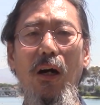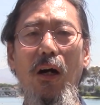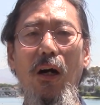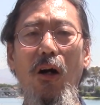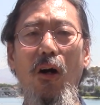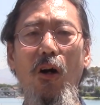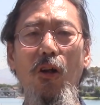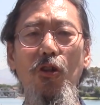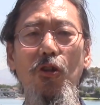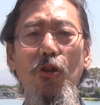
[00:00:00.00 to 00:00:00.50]

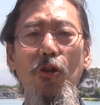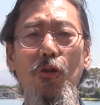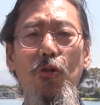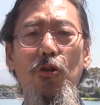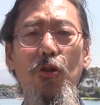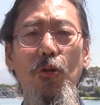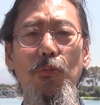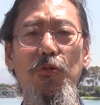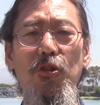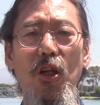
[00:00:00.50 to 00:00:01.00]
On
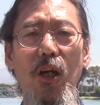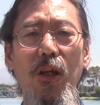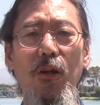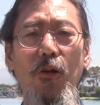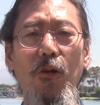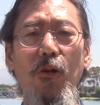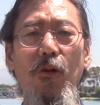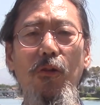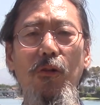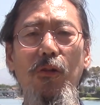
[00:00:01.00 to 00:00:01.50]
YouTube
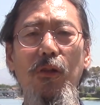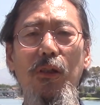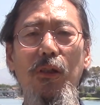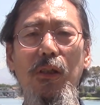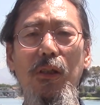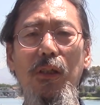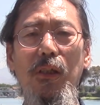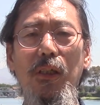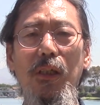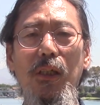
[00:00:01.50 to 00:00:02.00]
channel,
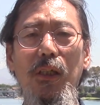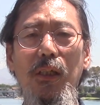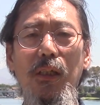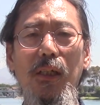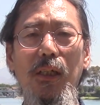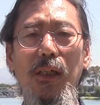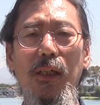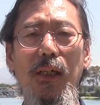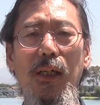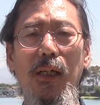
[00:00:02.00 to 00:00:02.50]

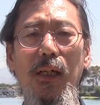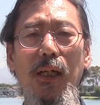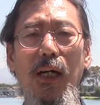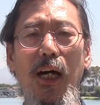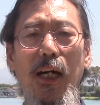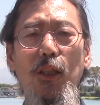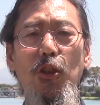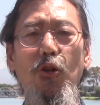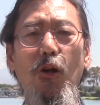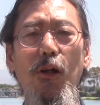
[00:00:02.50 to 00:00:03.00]

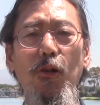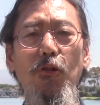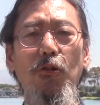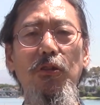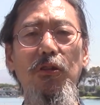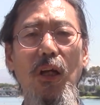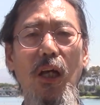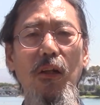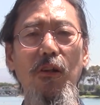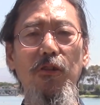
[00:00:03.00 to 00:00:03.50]
I try to
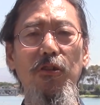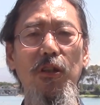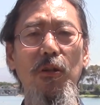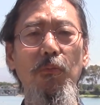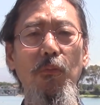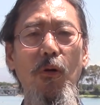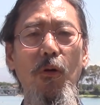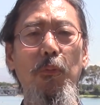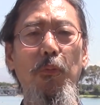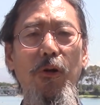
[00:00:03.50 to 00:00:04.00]
solicit
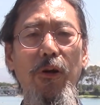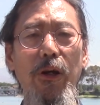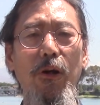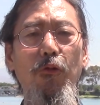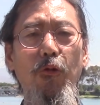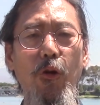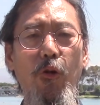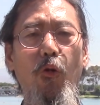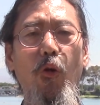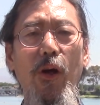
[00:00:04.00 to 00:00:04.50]
more prayer
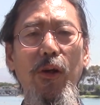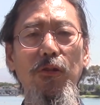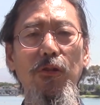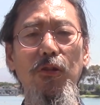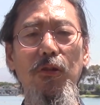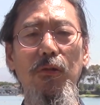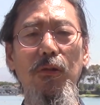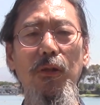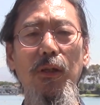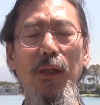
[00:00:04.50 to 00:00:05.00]
requests
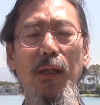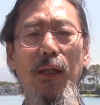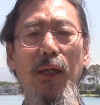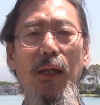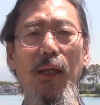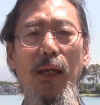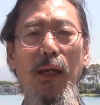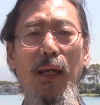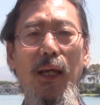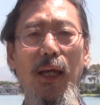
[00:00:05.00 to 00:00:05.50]

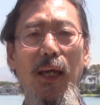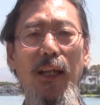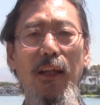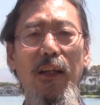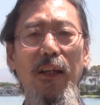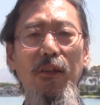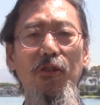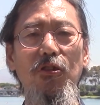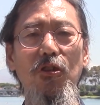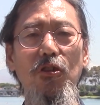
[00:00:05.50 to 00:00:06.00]
and
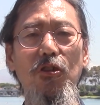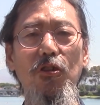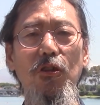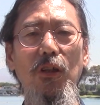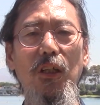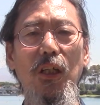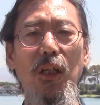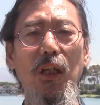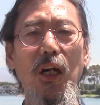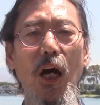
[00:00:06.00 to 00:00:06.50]
listen to
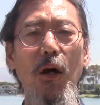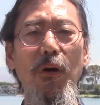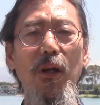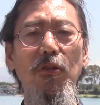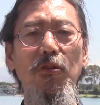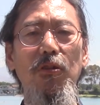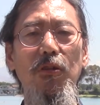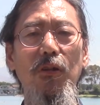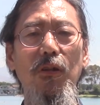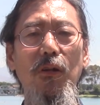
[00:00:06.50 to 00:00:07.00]

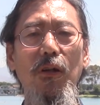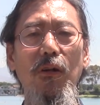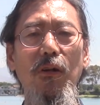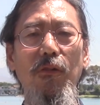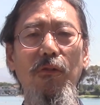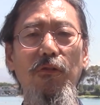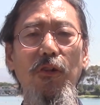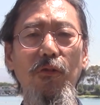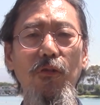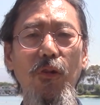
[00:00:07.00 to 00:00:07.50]
comments
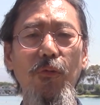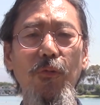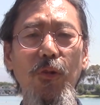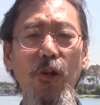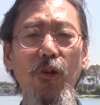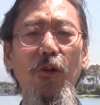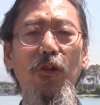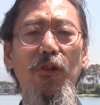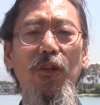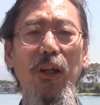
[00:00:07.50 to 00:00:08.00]
from the
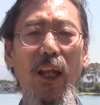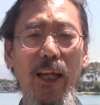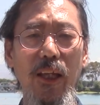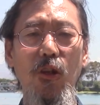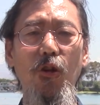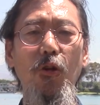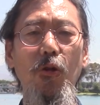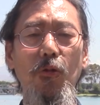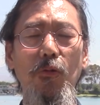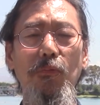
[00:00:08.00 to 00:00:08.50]
viewers like
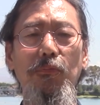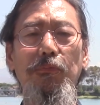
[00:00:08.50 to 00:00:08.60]
you,